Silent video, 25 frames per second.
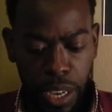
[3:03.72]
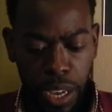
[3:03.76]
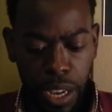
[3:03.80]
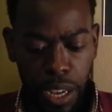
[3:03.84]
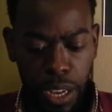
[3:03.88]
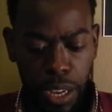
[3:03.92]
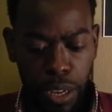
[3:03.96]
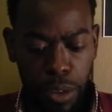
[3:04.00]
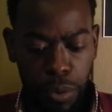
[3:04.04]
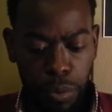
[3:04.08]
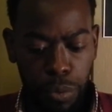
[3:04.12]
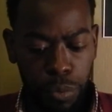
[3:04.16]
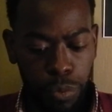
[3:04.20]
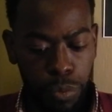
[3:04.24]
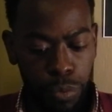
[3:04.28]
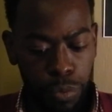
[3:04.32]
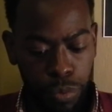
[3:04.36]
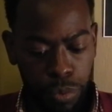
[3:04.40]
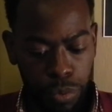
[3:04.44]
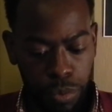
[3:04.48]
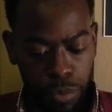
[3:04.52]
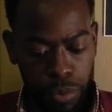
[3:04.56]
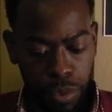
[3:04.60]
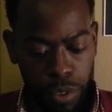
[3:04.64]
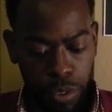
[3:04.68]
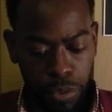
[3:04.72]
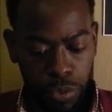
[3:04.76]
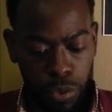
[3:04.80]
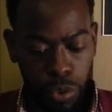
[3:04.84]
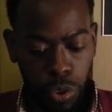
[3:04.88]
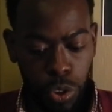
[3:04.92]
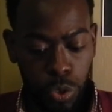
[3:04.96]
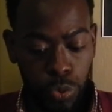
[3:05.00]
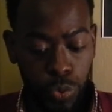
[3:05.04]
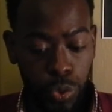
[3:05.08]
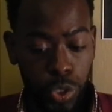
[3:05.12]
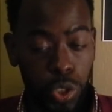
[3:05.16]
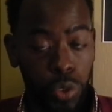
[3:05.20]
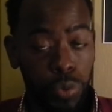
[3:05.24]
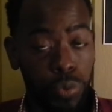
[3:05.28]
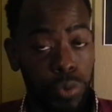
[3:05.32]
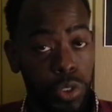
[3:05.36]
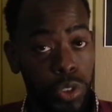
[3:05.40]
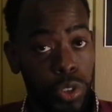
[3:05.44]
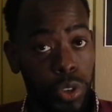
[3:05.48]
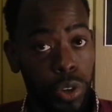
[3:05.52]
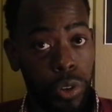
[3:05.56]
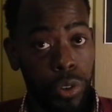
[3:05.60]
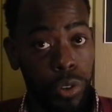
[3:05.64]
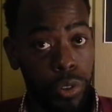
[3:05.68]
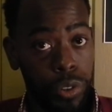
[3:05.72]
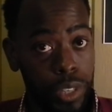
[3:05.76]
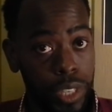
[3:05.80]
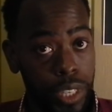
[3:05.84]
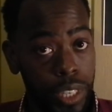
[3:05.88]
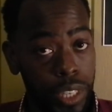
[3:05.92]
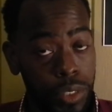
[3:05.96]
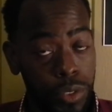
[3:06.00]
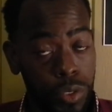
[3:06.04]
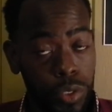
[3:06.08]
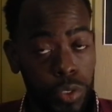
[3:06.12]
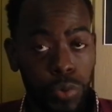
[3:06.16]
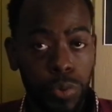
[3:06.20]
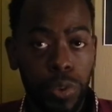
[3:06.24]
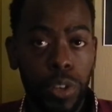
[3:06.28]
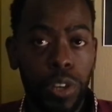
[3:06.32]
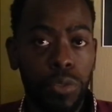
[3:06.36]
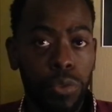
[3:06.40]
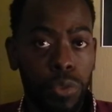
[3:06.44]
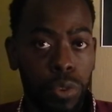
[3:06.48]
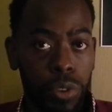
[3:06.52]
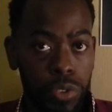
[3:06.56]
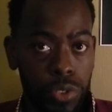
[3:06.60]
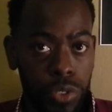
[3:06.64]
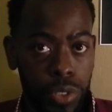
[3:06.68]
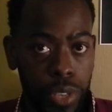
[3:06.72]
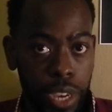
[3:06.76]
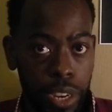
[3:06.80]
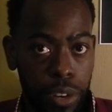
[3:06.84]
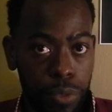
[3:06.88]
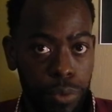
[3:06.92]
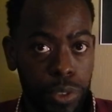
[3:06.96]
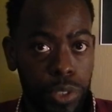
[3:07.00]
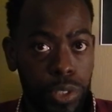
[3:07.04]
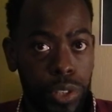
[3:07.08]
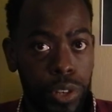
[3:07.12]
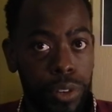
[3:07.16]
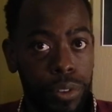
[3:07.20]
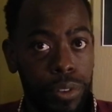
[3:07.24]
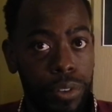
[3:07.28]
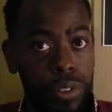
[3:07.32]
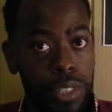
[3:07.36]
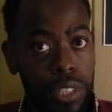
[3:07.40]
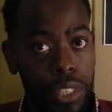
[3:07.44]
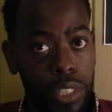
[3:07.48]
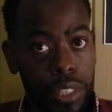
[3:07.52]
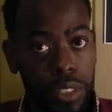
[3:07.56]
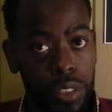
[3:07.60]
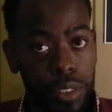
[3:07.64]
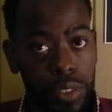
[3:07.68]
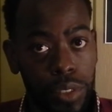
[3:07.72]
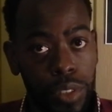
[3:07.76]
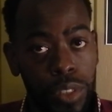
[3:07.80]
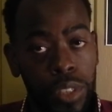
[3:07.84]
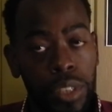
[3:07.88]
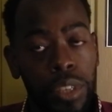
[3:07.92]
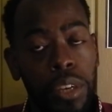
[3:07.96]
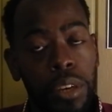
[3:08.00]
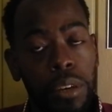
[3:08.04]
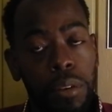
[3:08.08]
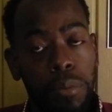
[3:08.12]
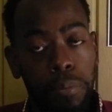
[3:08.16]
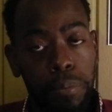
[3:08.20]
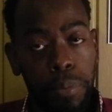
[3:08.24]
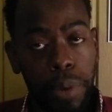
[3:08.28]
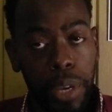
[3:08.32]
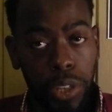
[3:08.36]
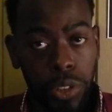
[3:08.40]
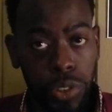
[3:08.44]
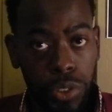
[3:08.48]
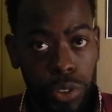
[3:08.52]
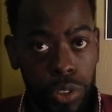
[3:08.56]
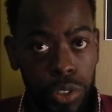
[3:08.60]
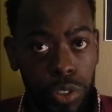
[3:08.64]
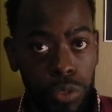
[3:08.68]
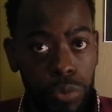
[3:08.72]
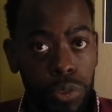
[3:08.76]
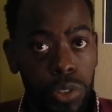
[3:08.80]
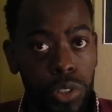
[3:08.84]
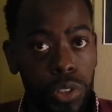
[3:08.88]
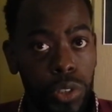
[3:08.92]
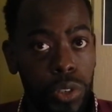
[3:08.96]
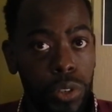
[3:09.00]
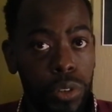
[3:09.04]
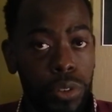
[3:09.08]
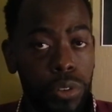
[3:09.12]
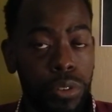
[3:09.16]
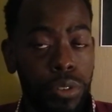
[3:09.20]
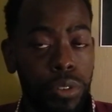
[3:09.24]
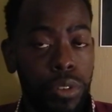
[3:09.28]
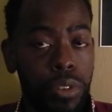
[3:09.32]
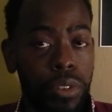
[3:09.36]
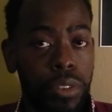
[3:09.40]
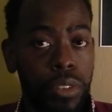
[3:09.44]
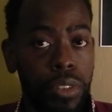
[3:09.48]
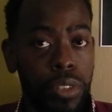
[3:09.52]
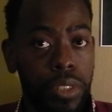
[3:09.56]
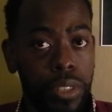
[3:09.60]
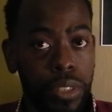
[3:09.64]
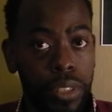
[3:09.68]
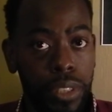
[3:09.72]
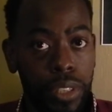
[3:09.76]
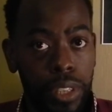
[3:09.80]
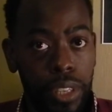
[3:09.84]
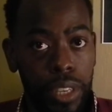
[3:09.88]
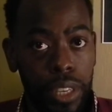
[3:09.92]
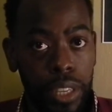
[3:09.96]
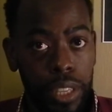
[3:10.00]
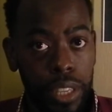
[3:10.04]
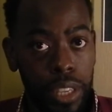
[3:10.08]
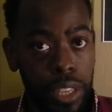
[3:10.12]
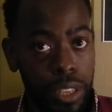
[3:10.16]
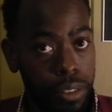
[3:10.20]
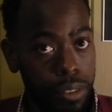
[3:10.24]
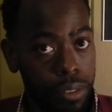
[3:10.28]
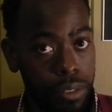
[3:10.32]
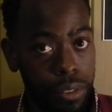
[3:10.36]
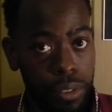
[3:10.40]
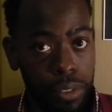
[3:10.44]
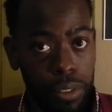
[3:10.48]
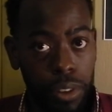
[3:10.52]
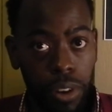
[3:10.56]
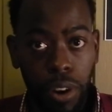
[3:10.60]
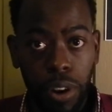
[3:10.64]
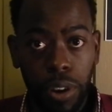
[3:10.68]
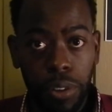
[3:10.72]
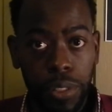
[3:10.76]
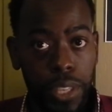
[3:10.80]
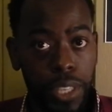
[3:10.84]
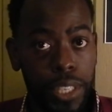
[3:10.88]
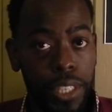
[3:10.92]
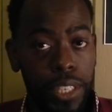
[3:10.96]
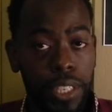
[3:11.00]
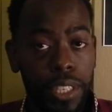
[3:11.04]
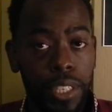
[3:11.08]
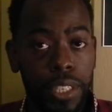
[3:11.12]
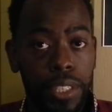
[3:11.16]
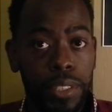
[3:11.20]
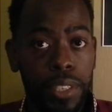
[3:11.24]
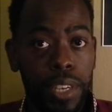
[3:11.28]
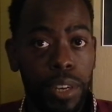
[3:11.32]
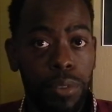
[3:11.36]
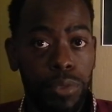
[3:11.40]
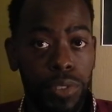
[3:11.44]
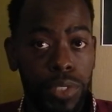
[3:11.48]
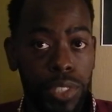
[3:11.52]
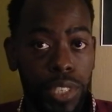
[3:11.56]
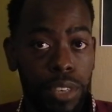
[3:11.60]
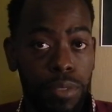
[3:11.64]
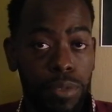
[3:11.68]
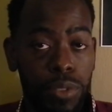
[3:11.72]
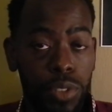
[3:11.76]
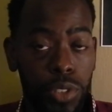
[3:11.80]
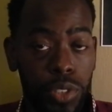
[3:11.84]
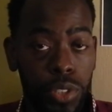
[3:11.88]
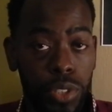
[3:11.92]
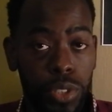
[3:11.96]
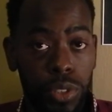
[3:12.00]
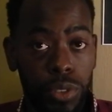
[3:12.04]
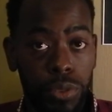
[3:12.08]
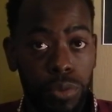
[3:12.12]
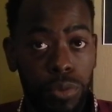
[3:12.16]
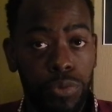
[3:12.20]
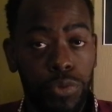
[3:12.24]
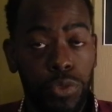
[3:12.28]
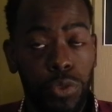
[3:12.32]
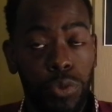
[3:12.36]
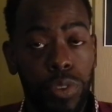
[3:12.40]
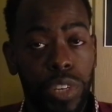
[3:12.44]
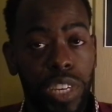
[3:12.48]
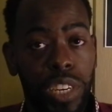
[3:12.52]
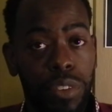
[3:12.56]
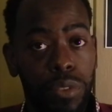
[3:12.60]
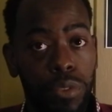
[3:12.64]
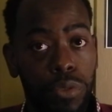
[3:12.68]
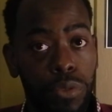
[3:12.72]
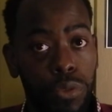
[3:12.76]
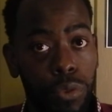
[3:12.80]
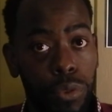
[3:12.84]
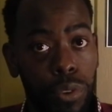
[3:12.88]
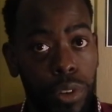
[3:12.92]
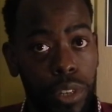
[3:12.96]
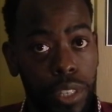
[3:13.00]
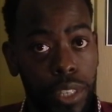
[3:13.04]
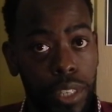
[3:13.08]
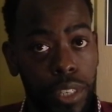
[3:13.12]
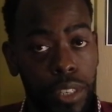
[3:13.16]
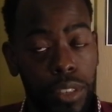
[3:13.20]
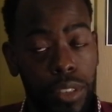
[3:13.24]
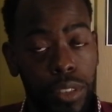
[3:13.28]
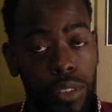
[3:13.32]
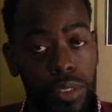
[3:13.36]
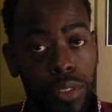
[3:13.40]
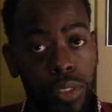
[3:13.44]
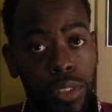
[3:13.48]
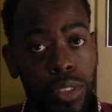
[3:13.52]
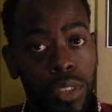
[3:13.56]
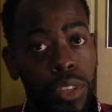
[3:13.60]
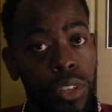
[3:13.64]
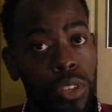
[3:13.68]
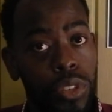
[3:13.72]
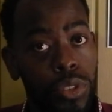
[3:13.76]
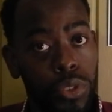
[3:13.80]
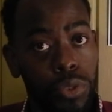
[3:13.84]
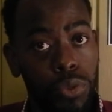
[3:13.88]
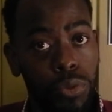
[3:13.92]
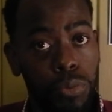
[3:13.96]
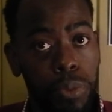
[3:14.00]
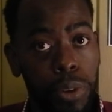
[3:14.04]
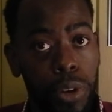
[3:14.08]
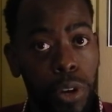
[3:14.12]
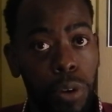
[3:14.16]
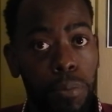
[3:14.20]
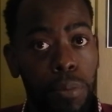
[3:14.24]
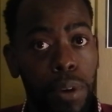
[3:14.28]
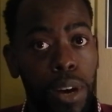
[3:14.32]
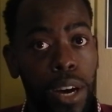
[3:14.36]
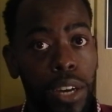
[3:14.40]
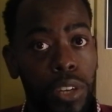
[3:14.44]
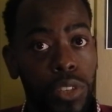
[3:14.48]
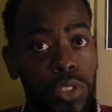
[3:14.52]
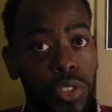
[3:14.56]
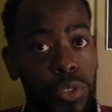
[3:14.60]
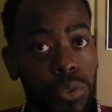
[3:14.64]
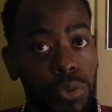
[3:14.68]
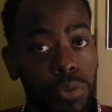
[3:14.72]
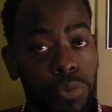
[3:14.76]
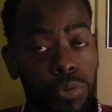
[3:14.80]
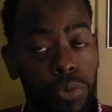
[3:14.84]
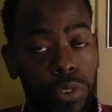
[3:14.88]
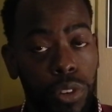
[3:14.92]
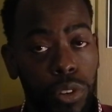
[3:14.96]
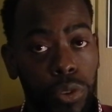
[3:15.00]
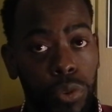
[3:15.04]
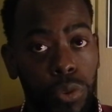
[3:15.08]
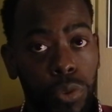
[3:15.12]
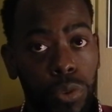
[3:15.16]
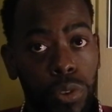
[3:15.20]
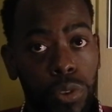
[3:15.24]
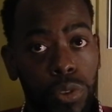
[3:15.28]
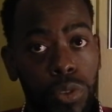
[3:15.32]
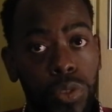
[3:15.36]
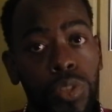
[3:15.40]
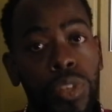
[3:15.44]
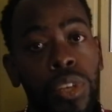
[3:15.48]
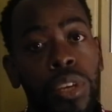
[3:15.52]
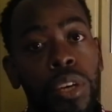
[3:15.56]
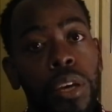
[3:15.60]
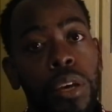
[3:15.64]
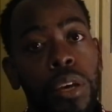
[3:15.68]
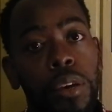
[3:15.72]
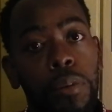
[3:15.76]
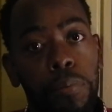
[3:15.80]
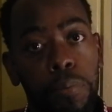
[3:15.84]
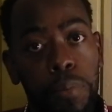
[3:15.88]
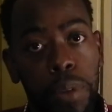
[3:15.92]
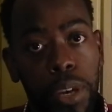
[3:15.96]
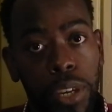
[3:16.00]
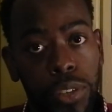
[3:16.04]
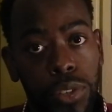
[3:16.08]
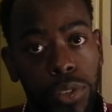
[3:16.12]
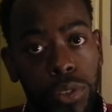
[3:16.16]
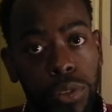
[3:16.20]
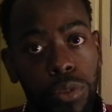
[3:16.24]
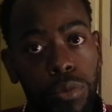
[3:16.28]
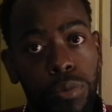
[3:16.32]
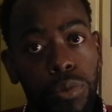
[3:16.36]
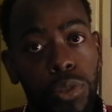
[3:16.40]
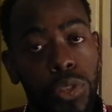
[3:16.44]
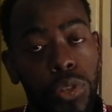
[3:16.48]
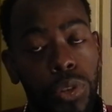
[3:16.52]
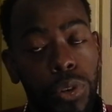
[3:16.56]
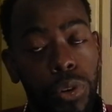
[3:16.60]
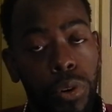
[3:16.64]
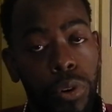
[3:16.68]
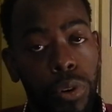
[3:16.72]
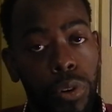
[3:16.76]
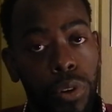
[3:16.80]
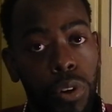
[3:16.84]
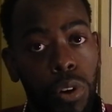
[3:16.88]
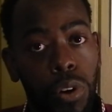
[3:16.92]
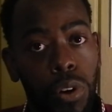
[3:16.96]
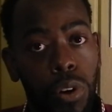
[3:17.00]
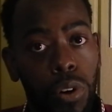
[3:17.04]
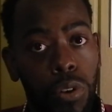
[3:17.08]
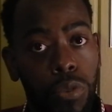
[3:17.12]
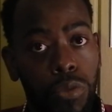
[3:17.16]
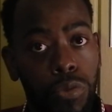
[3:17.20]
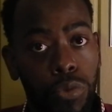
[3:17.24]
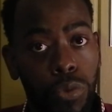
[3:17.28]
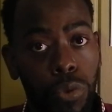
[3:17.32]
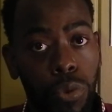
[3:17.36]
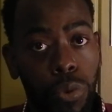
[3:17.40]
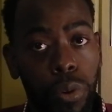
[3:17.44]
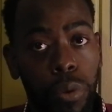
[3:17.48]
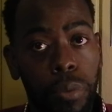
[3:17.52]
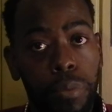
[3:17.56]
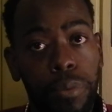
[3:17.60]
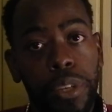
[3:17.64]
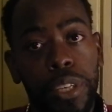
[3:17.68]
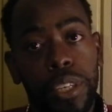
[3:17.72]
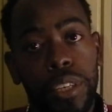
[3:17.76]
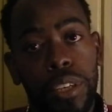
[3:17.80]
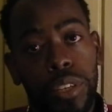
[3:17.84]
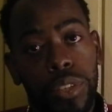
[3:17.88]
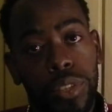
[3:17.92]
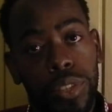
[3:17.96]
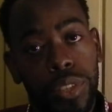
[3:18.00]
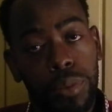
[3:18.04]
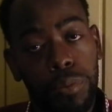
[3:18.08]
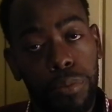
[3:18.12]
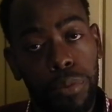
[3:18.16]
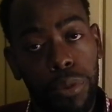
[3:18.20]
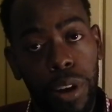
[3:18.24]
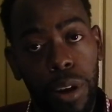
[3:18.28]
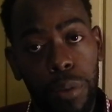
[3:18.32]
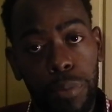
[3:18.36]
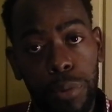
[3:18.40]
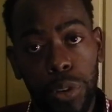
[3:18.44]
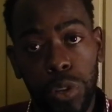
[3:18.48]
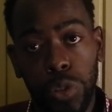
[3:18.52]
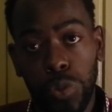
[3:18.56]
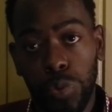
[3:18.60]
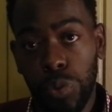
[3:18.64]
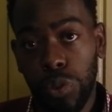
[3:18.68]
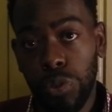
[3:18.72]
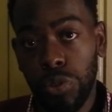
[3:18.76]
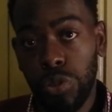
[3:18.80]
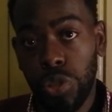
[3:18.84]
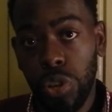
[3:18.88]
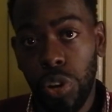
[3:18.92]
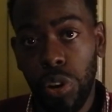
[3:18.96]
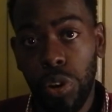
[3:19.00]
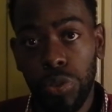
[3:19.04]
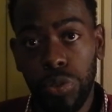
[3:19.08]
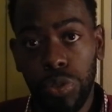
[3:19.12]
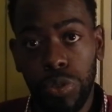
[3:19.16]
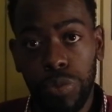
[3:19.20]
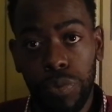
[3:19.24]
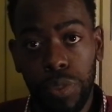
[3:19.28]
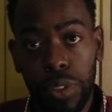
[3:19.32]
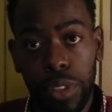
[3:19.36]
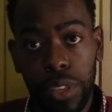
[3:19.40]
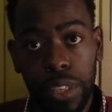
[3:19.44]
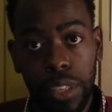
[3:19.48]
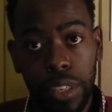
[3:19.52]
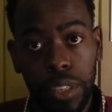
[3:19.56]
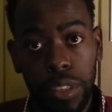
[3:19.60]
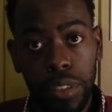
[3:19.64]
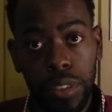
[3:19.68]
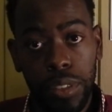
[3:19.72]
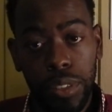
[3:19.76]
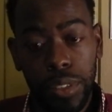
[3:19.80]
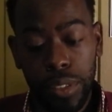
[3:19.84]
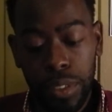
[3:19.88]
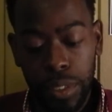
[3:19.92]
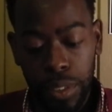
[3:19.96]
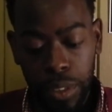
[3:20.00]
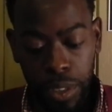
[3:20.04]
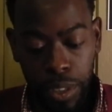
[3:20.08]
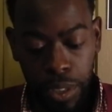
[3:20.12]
Of course, when you return your keys as well, of course you got to return your keys. Make sure you return all the keys that was given to you. If you were given 4 keys, 2 mailbox, 2 front doors, make sure to return all 4 because some properties will charge you for the keys.